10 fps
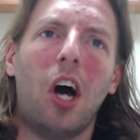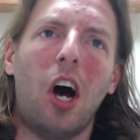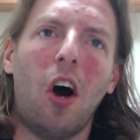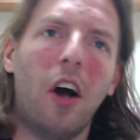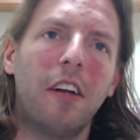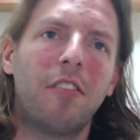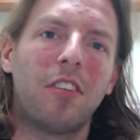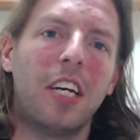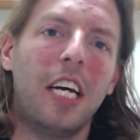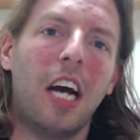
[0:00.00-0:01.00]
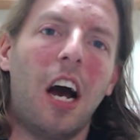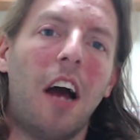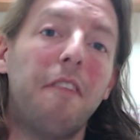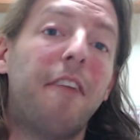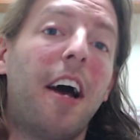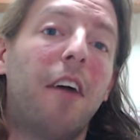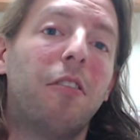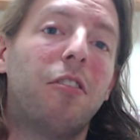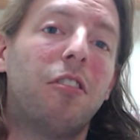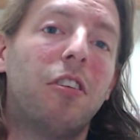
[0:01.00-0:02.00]
Honestly, I
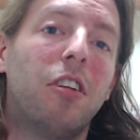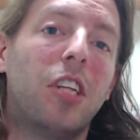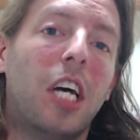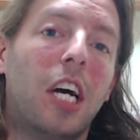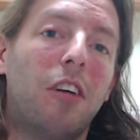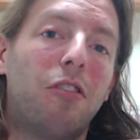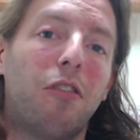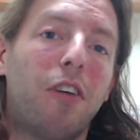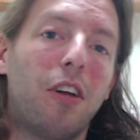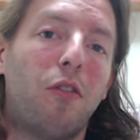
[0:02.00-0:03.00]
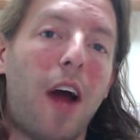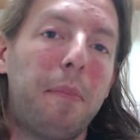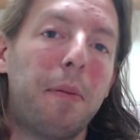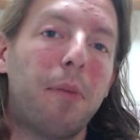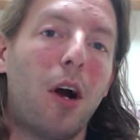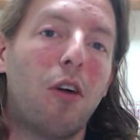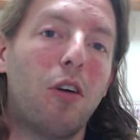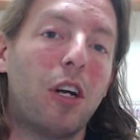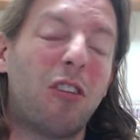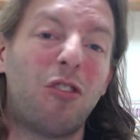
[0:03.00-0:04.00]
found so far the rapping
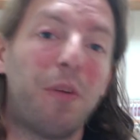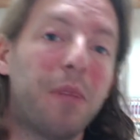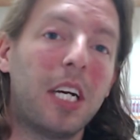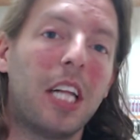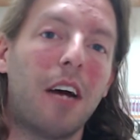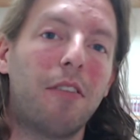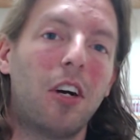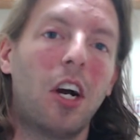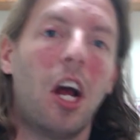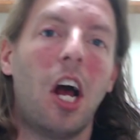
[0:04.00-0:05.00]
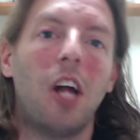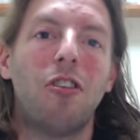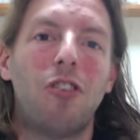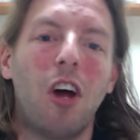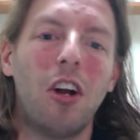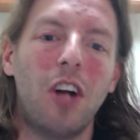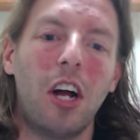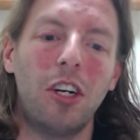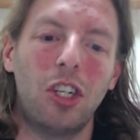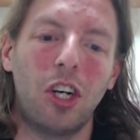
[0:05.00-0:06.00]
part extremely clever.
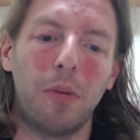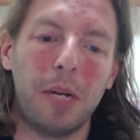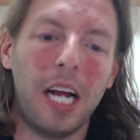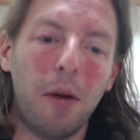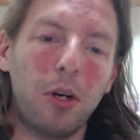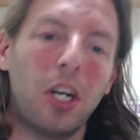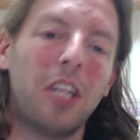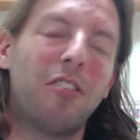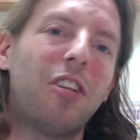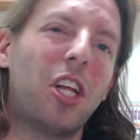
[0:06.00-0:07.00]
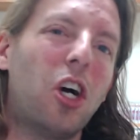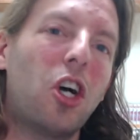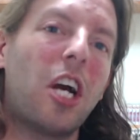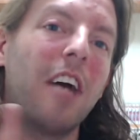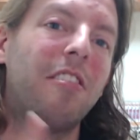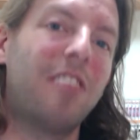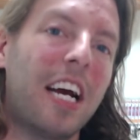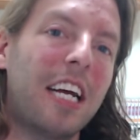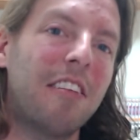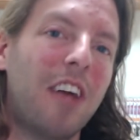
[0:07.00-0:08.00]
Not sure, but now we're going to listen to the hook a
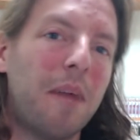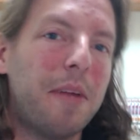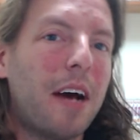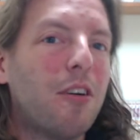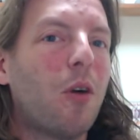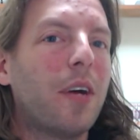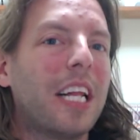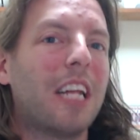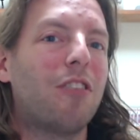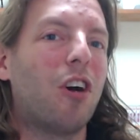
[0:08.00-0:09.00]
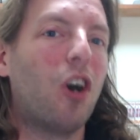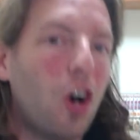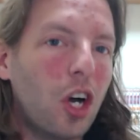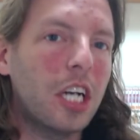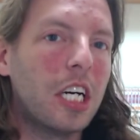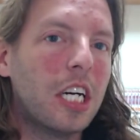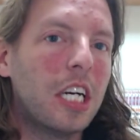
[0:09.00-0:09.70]
second time, now knowing that it's a hook,